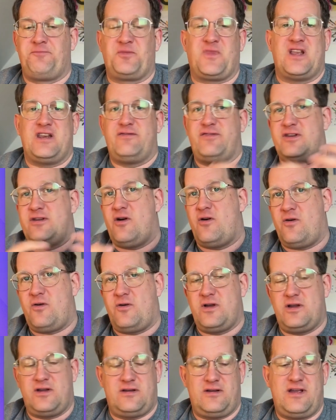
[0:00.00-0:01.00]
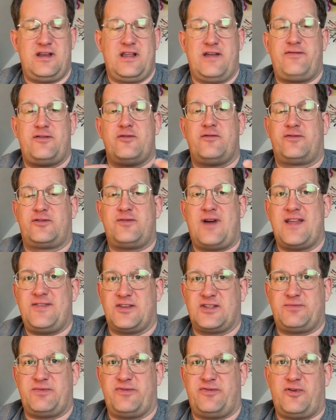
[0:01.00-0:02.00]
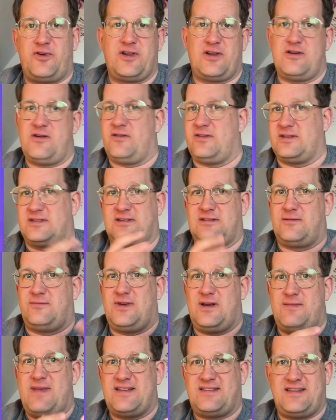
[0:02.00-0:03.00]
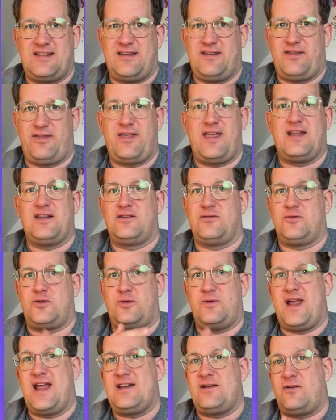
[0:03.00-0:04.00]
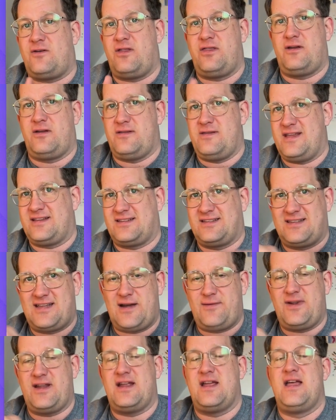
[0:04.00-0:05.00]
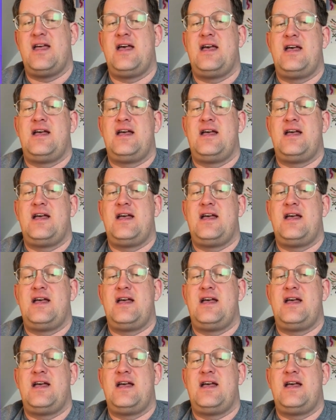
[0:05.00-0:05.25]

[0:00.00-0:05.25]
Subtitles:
And if you know, and if you've tried this before, you know this is a real messy thing to create all the necessary